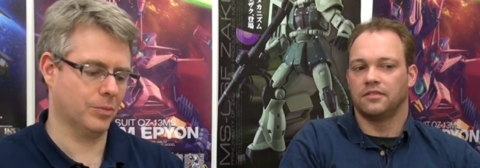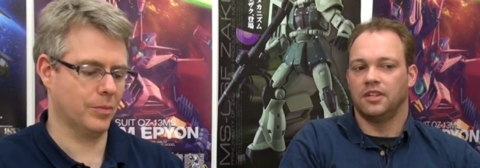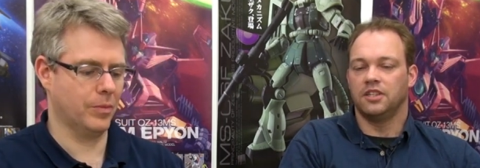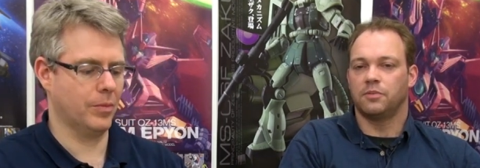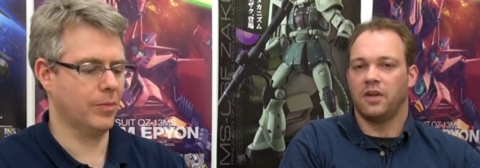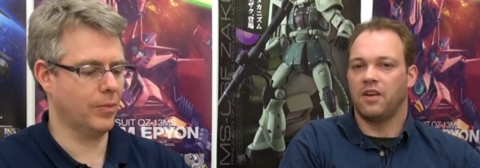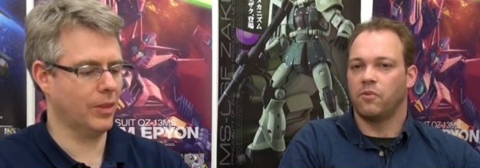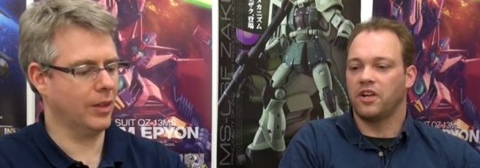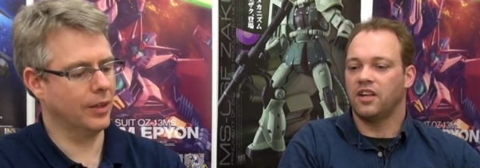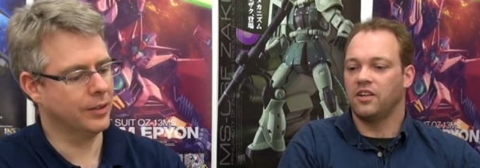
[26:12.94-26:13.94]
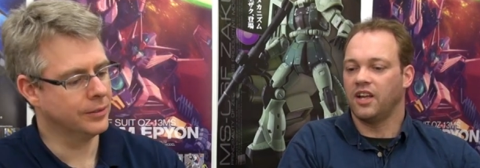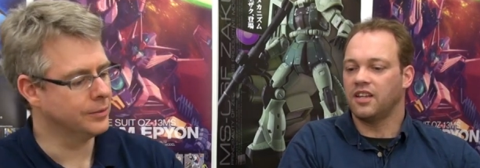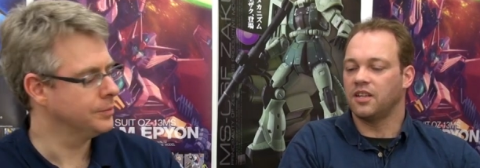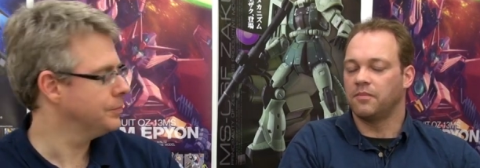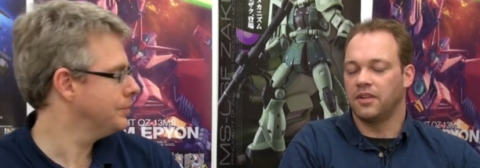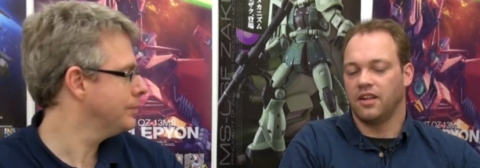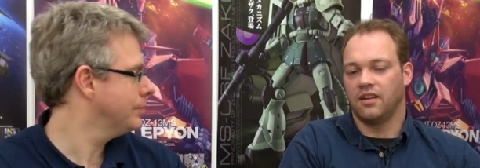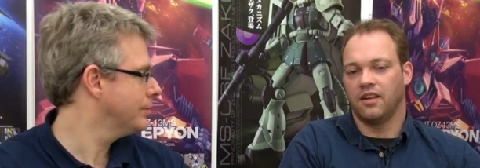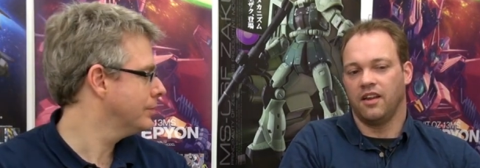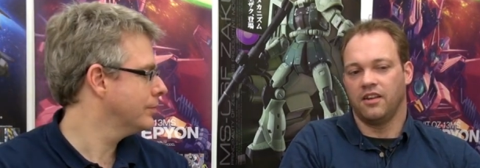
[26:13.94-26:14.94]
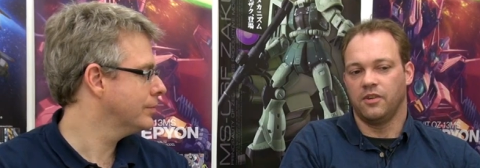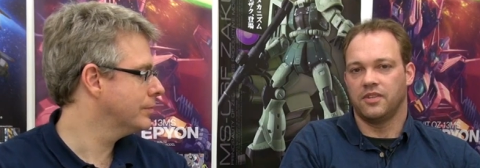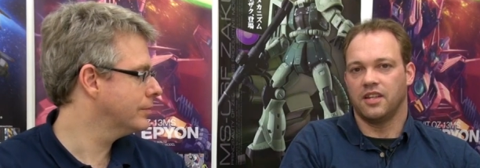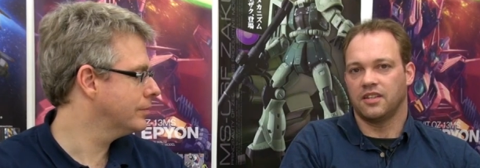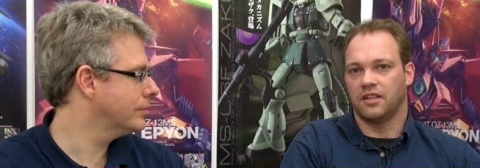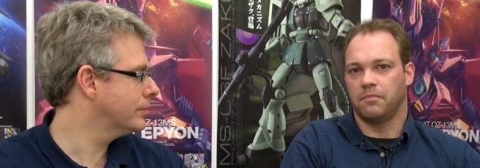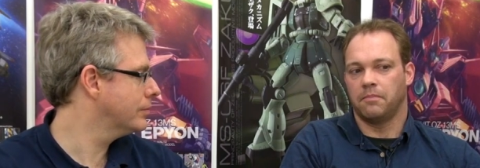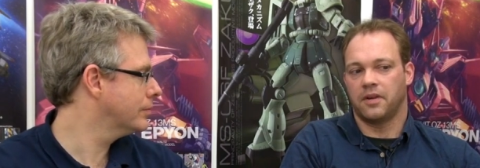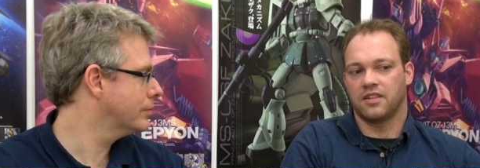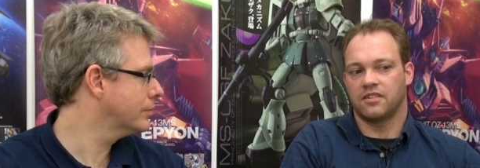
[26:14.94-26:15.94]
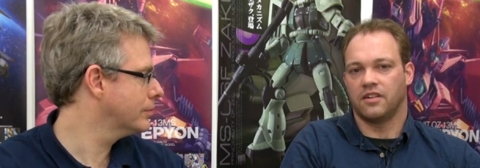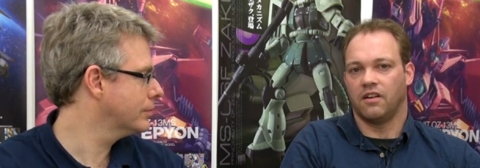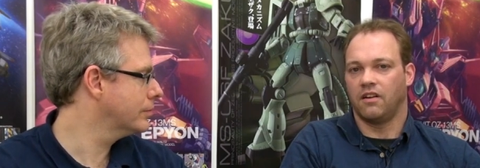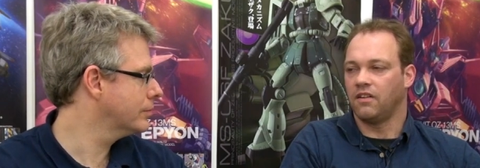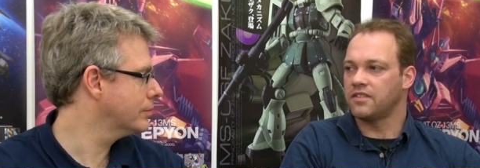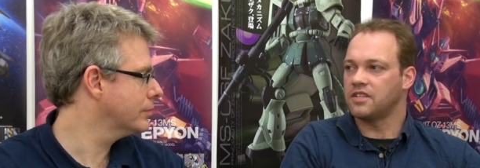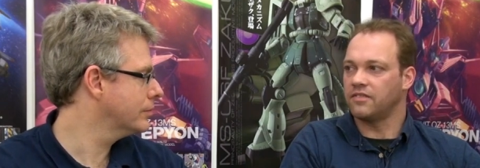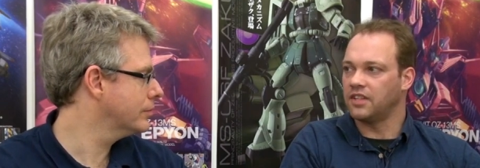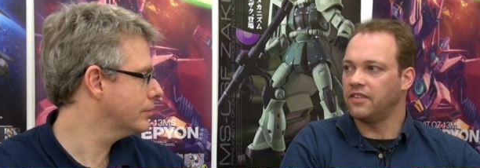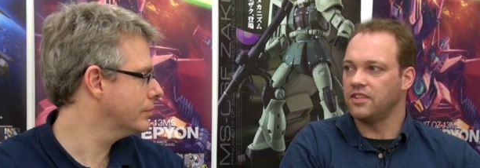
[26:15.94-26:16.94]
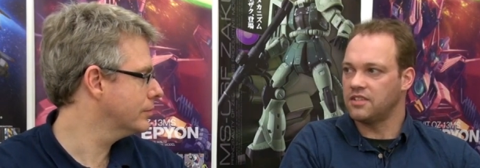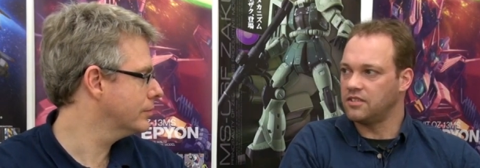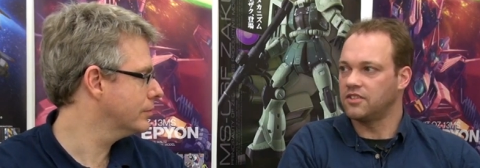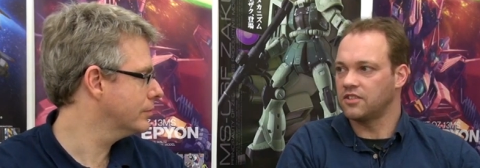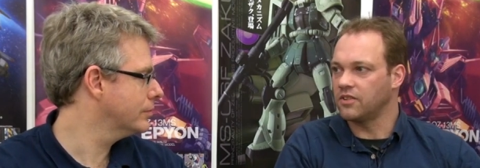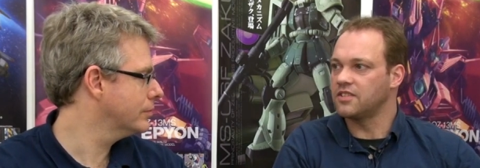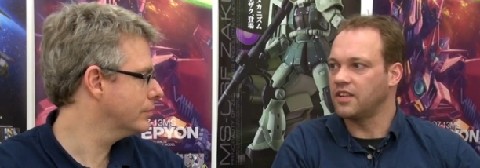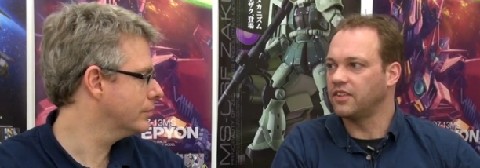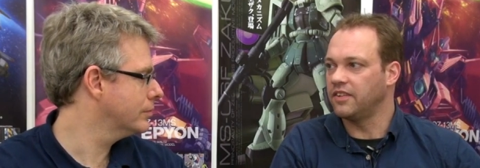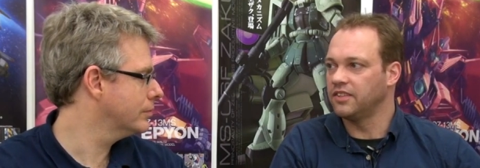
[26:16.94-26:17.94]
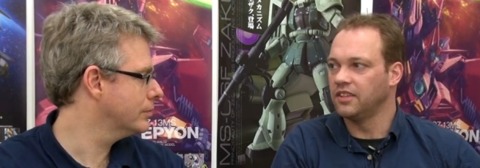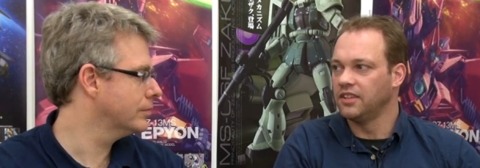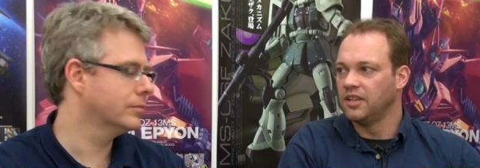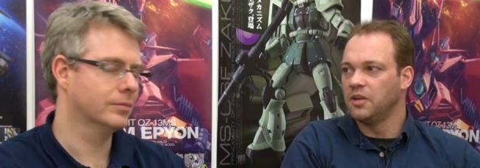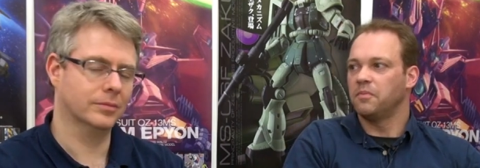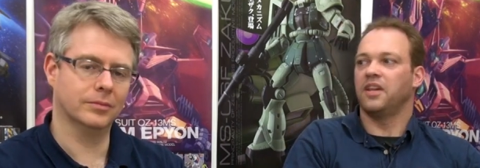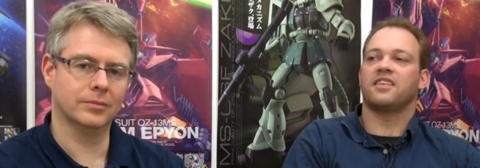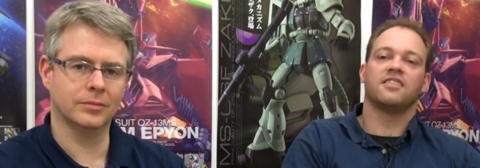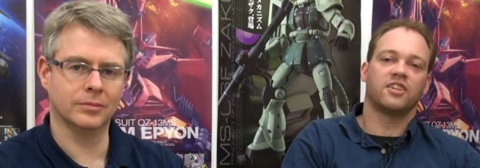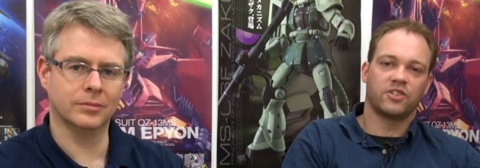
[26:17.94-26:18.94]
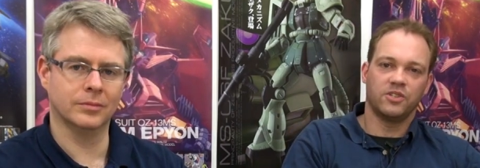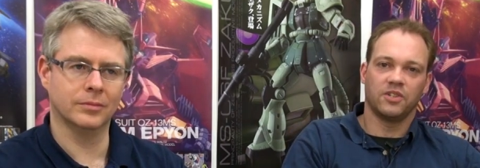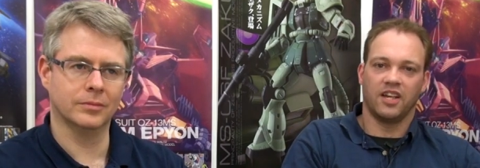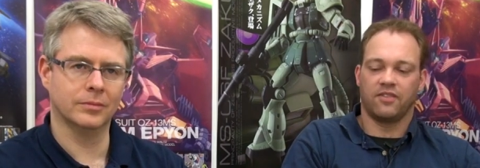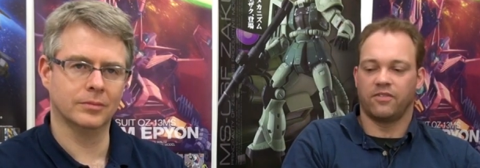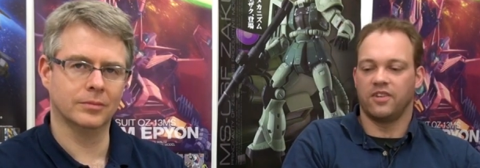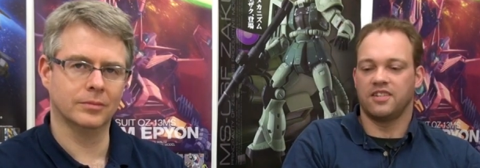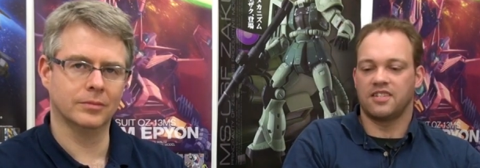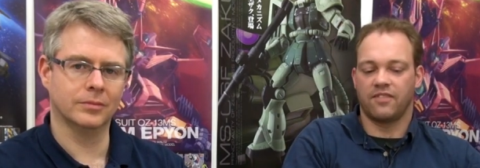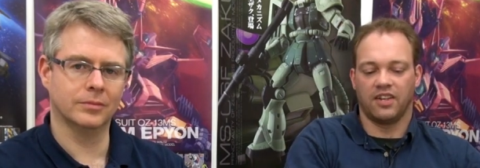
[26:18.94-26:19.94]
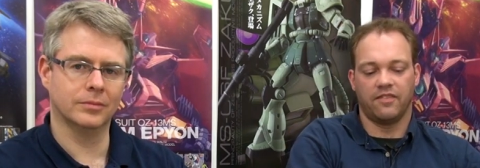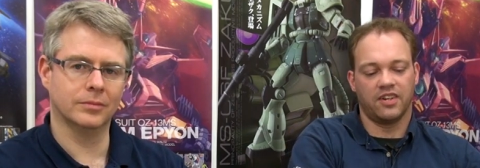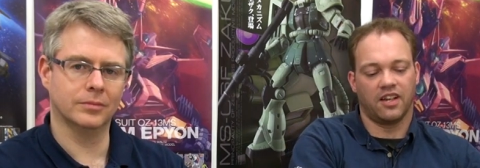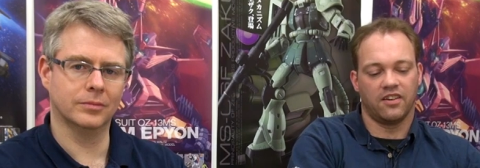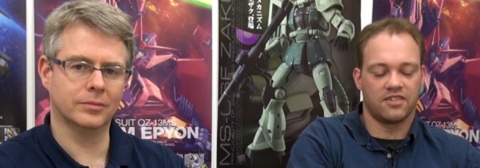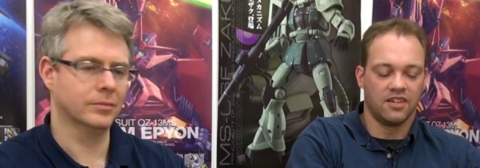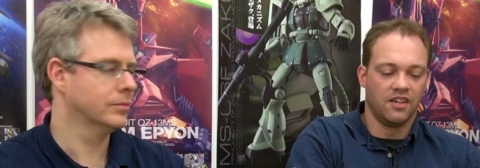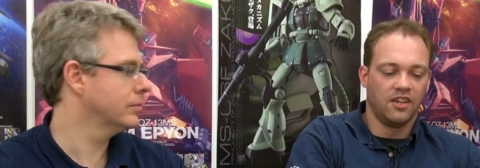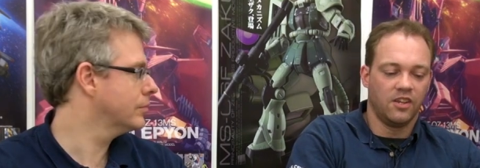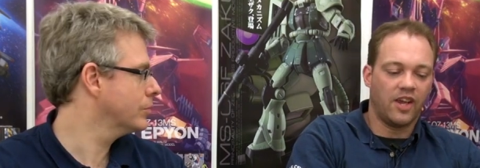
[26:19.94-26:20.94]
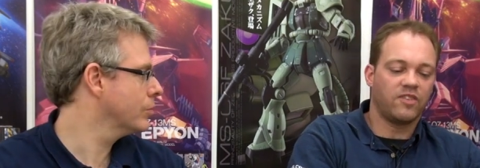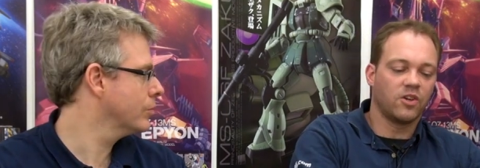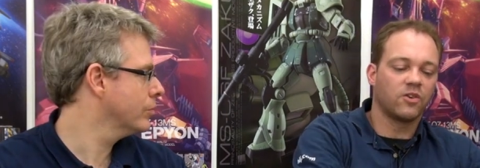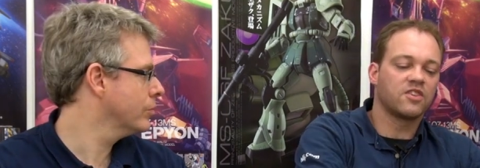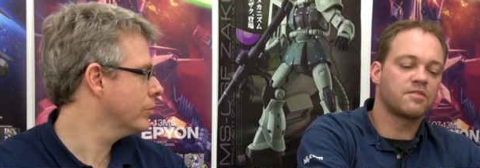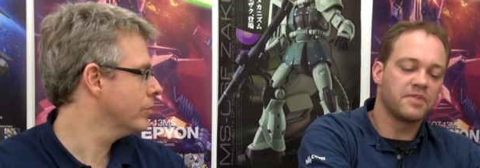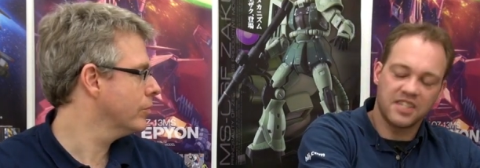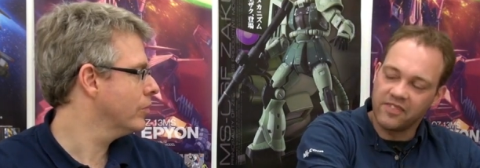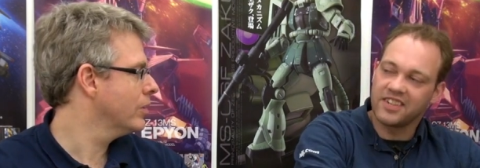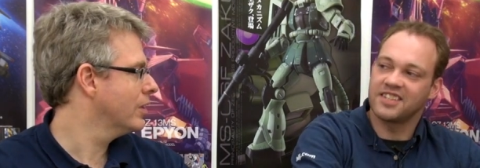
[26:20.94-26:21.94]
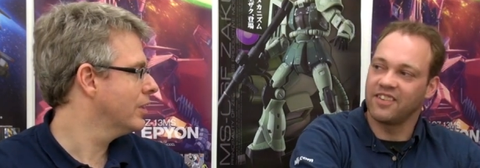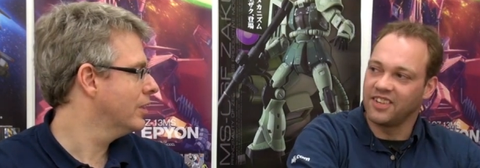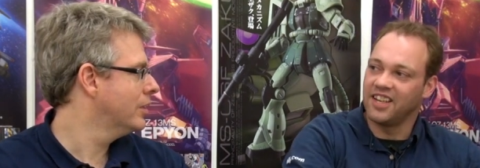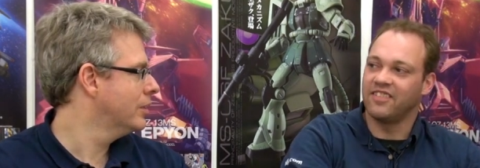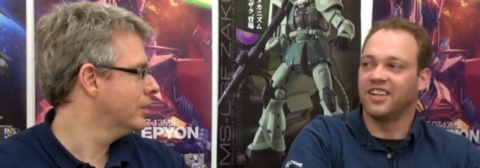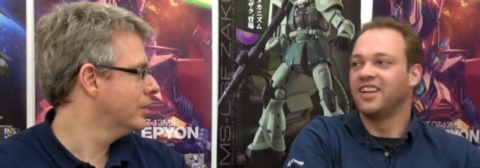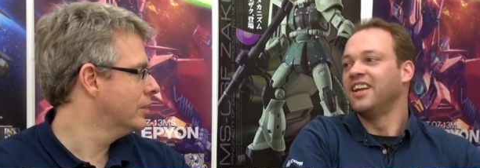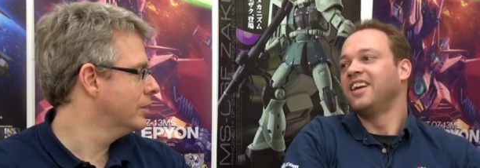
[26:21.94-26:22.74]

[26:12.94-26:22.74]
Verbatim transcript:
Speaker 1: in Japan, where can you get them? And you would think that because they're at all 7-Elevens, you just go to 7-Eleven. Well, that's not true. Like, for these 7-Eleven colors, you have to go to a specific 7-Eleven.